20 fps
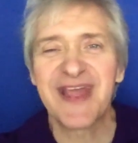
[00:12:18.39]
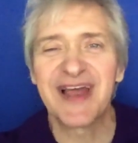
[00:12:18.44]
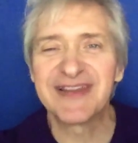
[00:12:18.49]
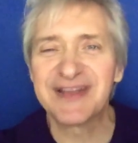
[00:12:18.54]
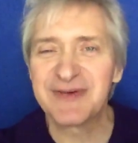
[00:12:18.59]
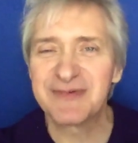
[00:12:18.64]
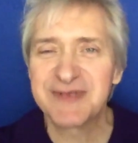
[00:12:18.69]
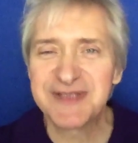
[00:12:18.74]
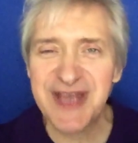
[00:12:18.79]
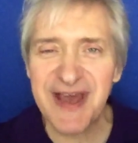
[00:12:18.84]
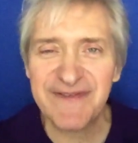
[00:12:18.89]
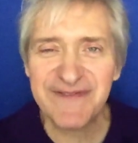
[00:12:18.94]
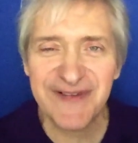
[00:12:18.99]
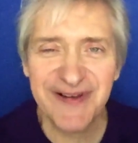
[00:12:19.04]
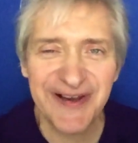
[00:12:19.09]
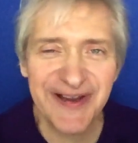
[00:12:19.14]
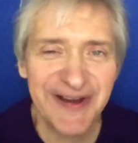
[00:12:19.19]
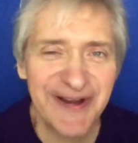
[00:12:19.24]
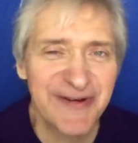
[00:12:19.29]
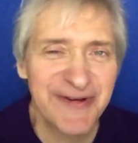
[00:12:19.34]
There was
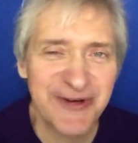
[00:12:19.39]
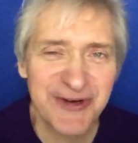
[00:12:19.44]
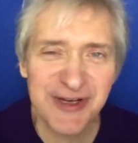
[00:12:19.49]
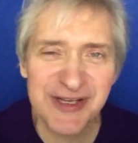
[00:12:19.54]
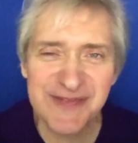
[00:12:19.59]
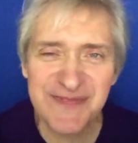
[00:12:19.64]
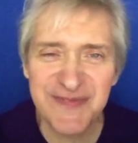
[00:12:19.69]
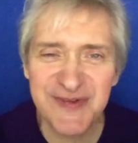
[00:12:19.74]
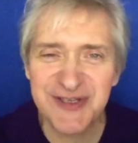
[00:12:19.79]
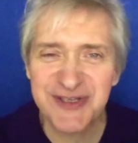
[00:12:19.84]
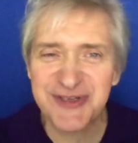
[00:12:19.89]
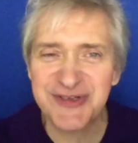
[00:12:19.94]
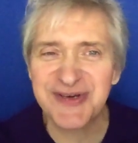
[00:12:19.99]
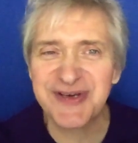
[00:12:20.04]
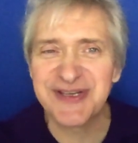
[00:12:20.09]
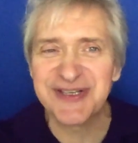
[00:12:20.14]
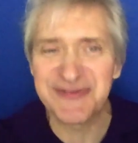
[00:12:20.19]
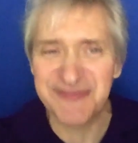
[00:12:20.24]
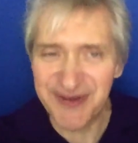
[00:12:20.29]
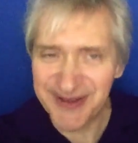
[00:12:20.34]
definitely no Christmas
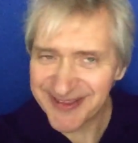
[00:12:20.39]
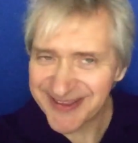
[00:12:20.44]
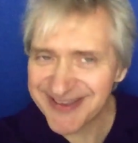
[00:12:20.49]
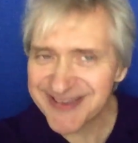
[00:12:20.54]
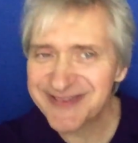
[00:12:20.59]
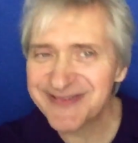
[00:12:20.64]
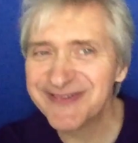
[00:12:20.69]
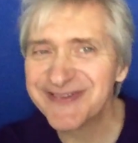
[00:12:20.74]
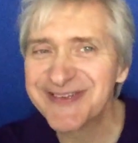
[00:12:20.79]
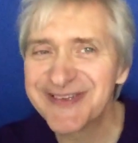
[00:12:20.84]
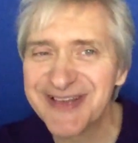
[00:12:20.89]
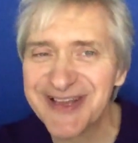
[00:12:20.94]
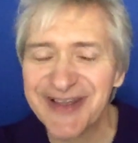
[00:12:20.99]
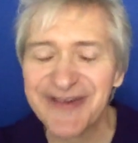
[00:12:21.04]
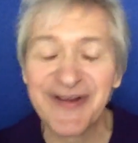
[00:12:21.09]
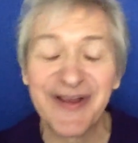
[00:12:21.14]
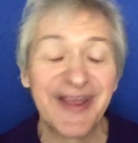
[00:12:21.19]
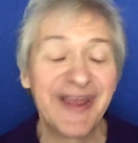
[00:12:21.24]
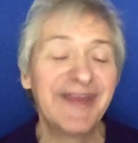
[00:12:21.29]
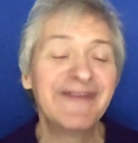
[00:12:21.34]
trees, but this was
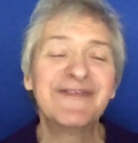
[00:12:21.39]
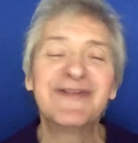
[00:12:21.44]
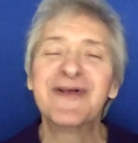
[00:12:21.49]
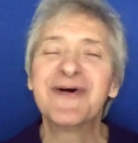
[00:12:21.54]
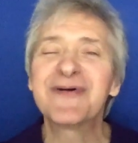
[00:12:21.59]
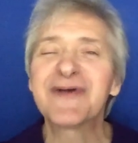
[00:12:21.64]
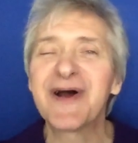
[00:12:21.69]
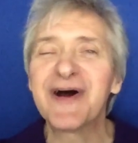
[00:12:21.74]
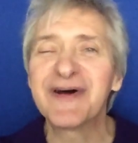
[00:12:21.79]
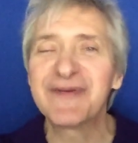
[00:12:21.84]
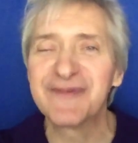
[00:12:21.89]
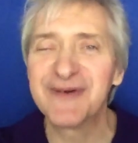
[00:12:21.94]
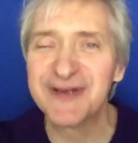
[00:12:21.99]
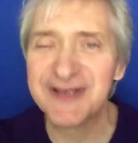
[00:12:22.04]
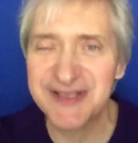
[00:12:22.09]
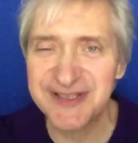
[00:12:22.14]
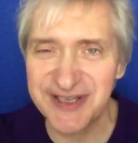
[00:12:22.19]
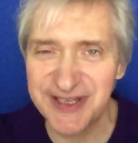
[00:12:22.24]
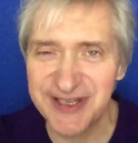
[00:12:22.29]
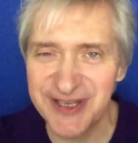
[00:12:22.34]
even though God
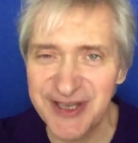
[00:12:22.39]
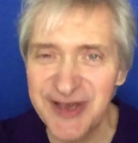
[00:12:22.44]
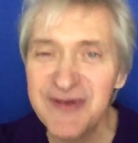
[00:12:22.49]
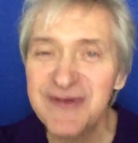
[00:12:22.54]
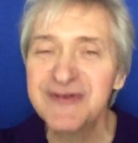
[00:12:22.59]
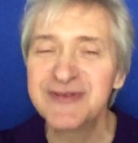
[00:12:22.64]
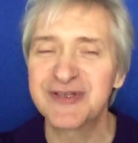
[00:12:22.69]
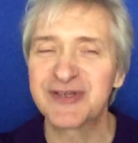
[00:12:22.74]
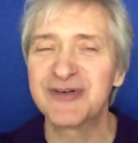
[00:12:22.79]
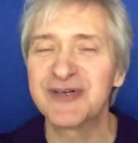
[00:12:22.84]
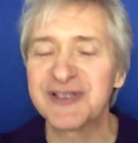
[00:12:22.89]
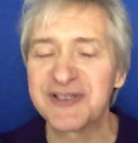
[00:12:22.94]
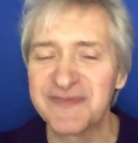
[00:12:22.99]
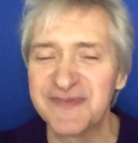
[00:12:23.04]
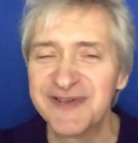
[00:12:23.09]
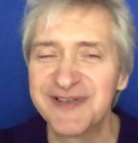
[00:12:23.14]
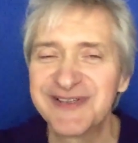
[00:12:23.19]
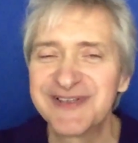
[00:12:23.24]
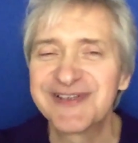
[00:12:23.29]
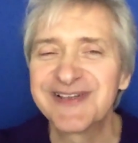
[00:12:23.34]
wants to use
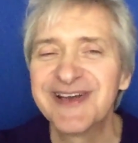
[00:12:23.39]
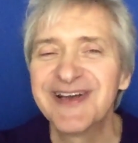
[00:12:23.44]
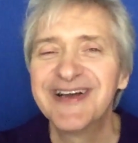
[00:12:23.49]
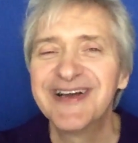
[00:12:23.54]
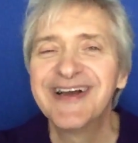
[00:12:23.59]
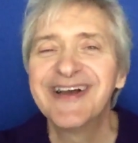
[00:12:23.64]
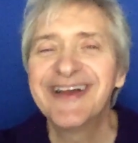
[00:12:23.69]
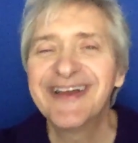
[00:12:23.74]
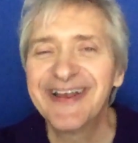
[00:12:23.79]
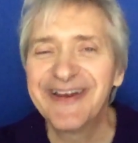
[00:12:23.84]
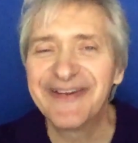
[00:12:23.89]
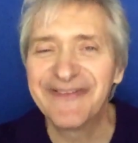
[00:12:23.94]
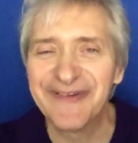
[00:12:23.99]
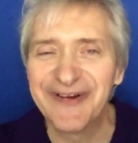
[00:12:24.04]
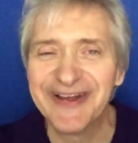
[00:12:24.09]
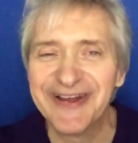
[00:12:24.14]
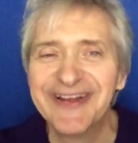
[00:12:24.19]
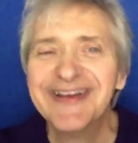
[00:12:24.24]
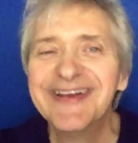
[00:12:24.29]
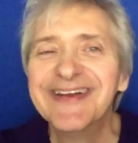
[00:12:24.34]
Christmas
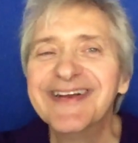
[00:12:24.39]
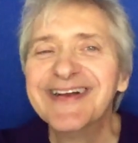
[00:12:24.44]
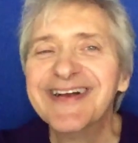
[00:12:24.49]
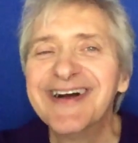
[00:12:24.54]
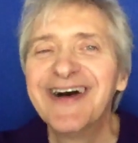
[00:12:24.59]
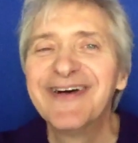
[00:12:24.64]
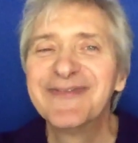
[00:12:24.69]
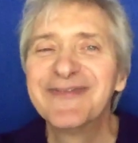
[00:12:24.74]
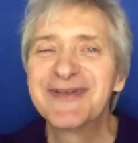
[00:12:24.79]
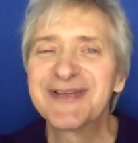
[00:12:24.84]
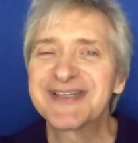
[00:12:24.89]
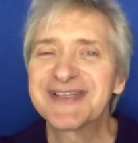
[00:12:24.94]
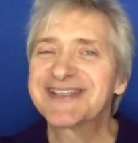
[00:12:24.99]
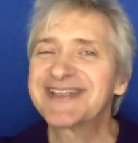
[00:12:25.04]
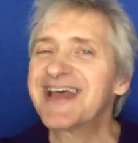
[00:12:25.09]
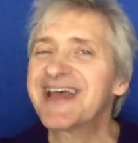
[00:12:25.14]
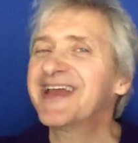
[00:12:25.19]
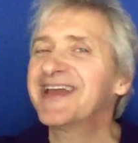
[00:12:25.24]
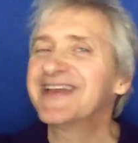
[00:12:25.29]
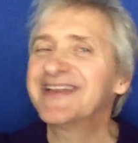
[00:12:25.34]
anyway, I'm just
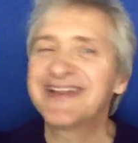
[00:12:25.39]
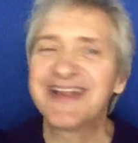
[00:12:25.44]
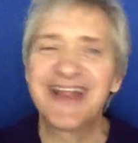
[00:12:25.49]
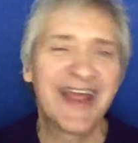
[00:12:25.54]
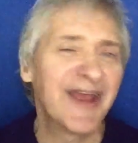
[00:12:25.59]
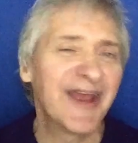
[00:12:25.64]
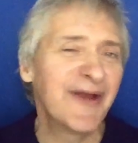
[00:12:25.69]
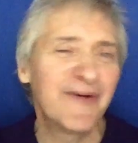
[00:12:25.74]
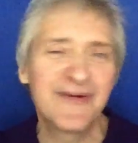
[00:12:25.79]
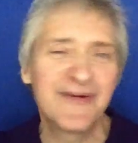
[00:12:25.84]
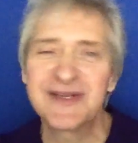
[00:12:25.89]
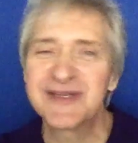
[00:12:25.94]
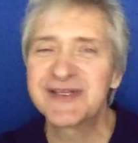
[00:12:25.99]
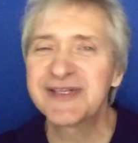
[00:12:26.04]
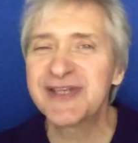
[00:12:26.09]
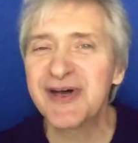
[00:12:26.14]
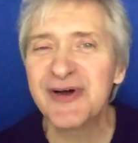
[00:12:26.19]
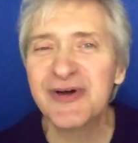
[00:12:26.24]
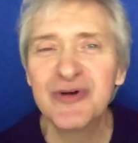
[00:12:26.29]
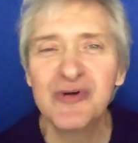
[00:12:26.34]
saying it was
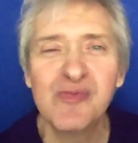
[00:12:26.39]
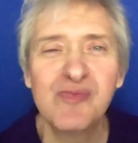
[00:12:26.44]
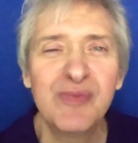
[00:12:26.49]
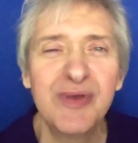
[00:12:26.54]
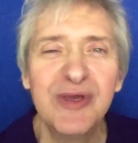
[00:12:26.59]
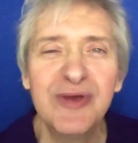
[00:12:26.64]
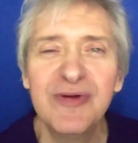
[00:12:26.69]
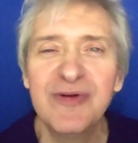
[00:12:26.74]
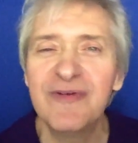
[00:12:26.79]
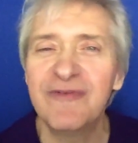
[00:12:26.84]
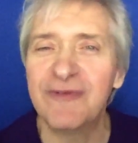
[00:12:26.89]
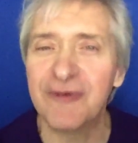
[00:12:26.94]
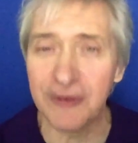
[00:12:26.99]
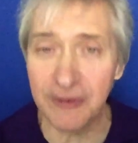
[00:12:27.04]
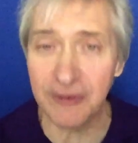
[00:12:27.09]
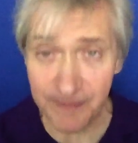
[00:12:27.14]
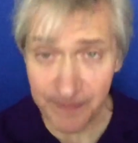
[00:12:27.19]
so beautiful.